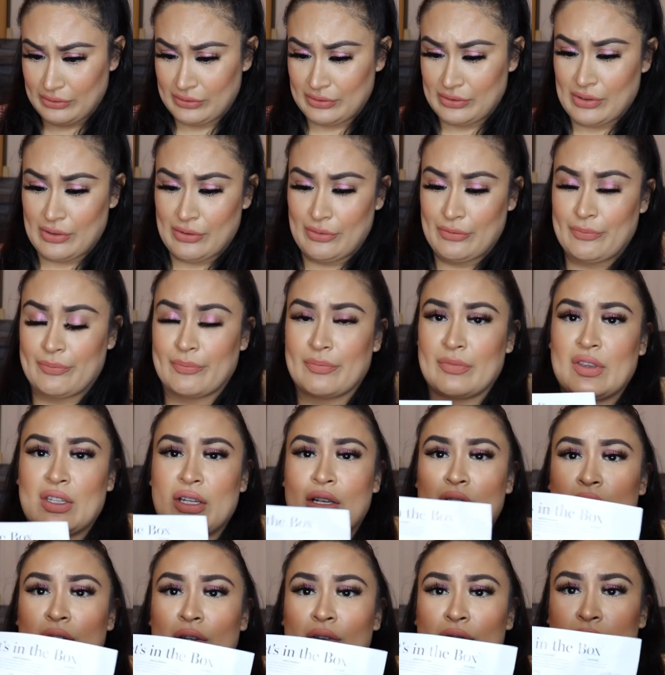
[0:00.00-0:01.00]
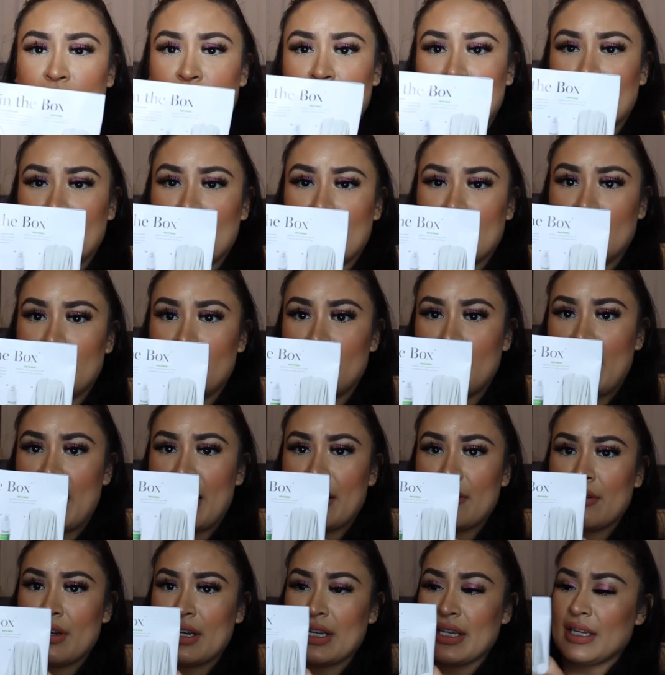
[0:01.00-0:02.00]
So got the
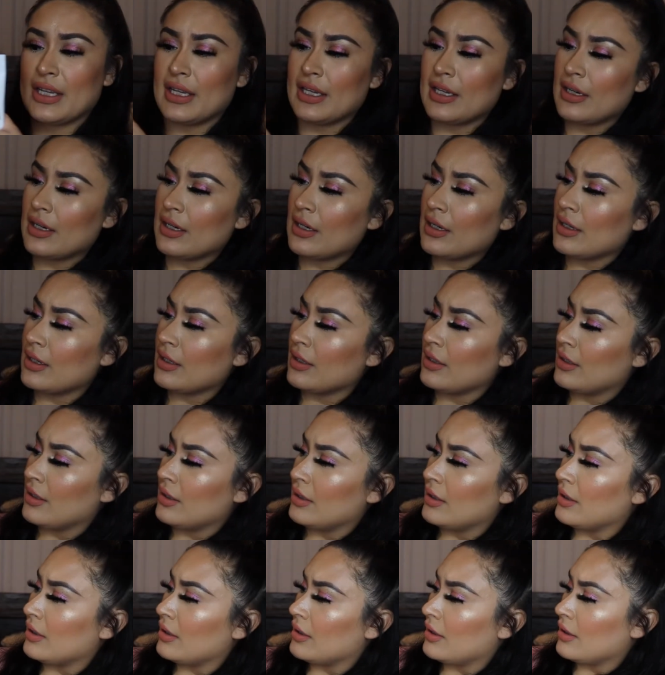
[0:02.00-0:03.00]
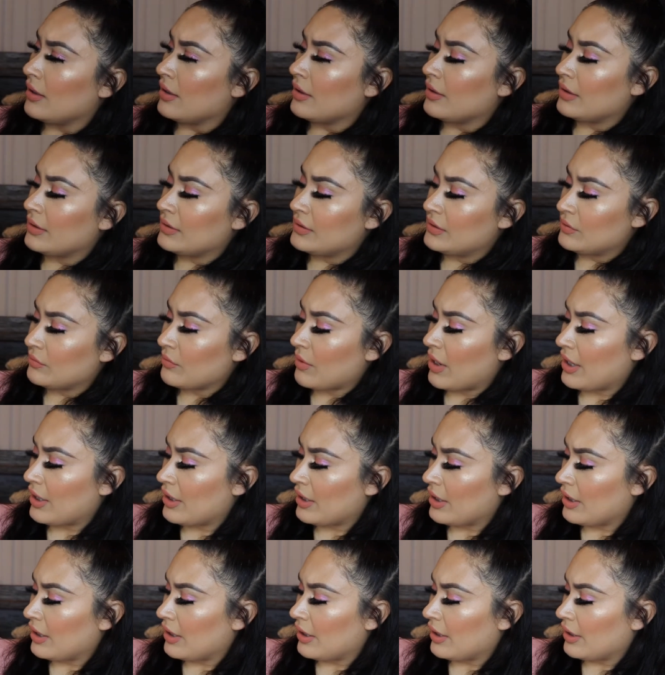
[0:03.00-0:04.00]
bag right here, the
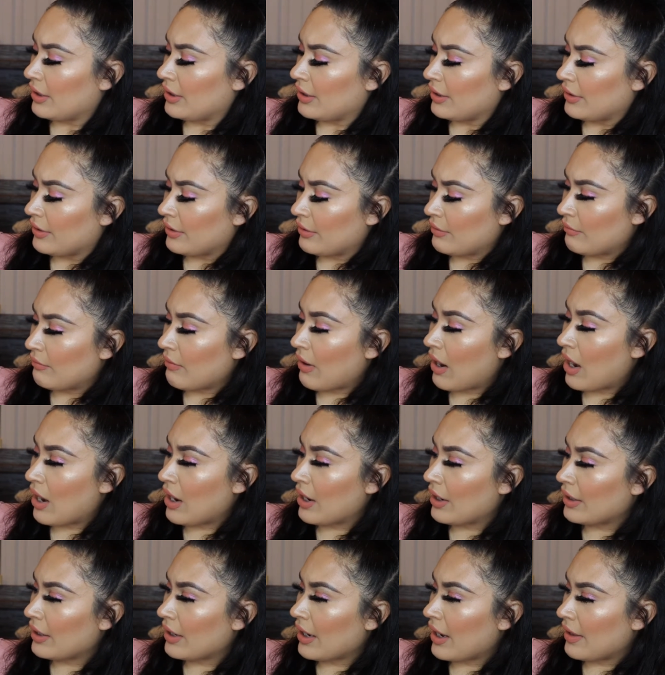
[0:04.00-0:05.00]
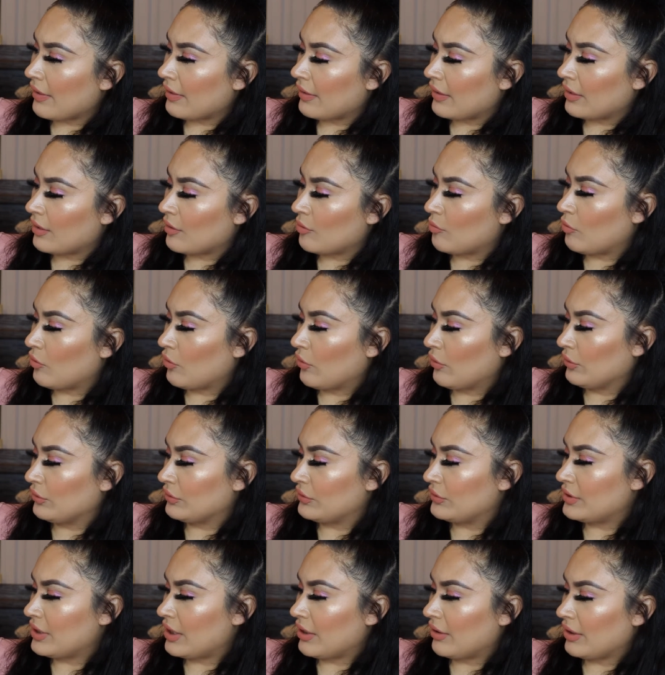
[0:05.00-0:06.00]
sweater, the rug, and the
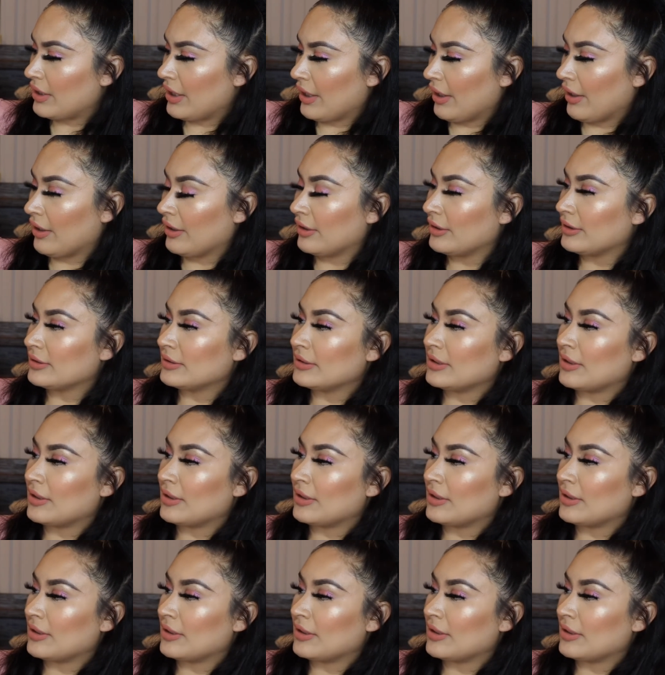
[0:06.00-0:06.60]
bowls down here.